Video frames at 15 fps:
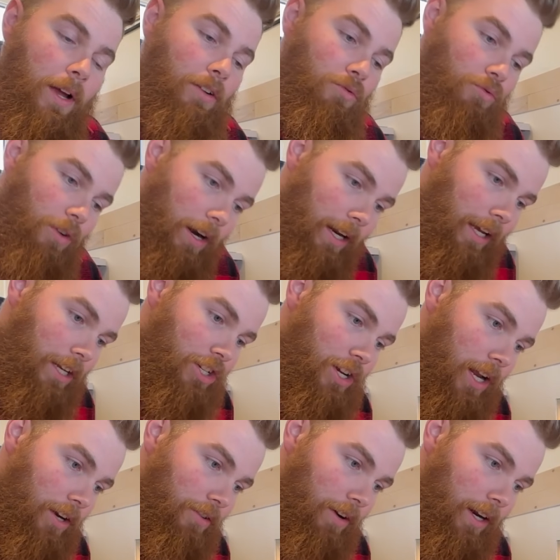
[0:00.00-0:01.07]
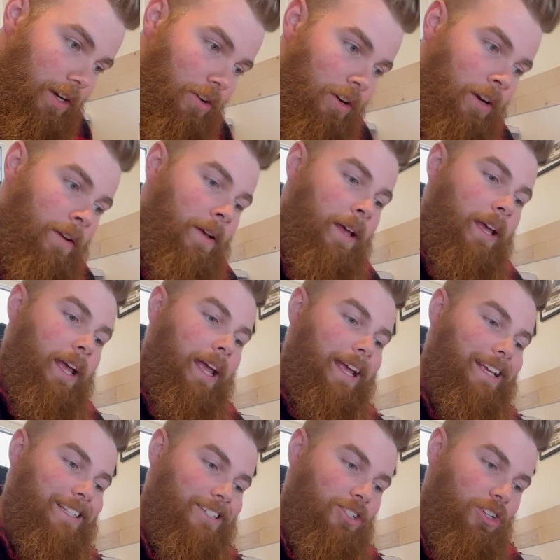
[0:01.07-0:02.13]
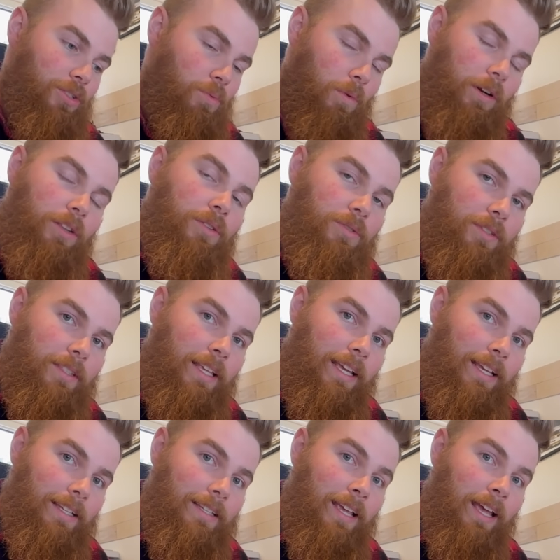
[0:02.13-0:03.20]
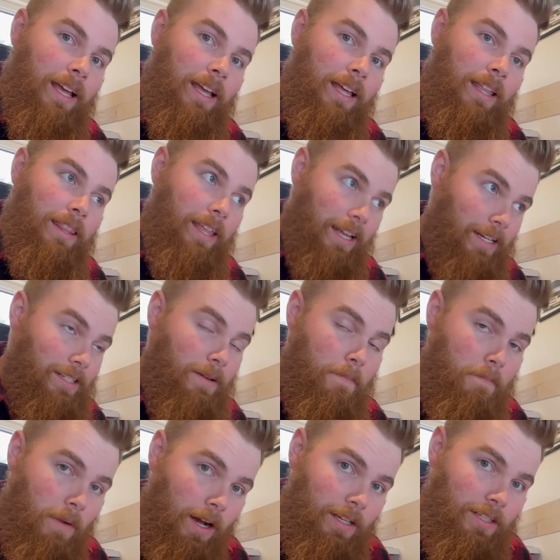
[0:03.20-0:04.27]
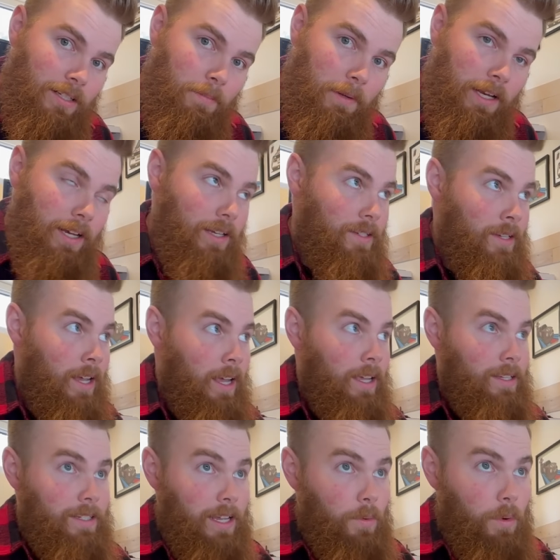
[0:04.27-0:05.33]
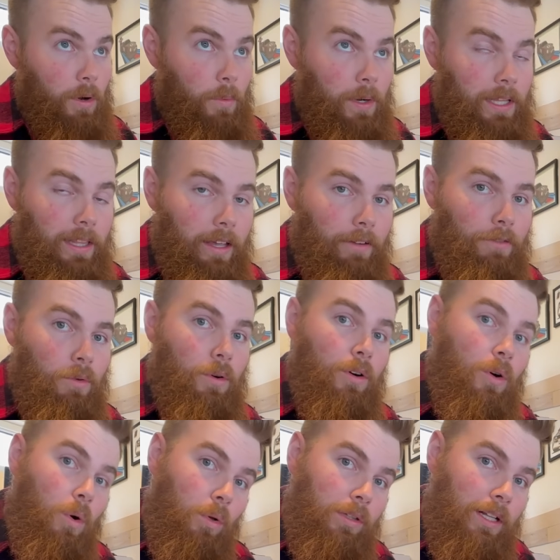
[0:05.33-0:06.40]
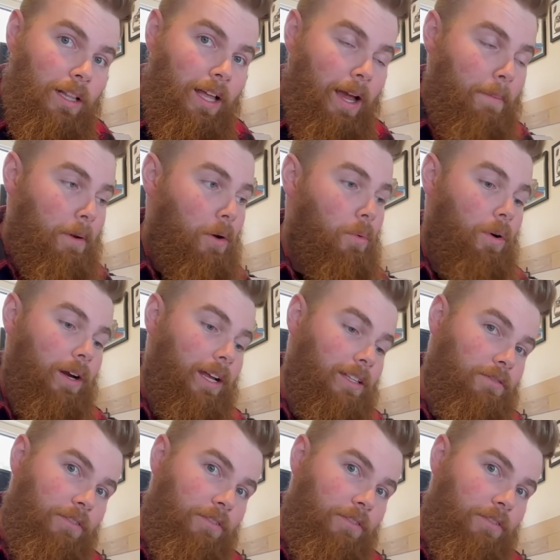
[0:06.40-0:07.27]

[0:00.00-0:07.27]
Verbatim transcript: and running a generator is just one of those things that is a must because say where we live, cold climate where it gets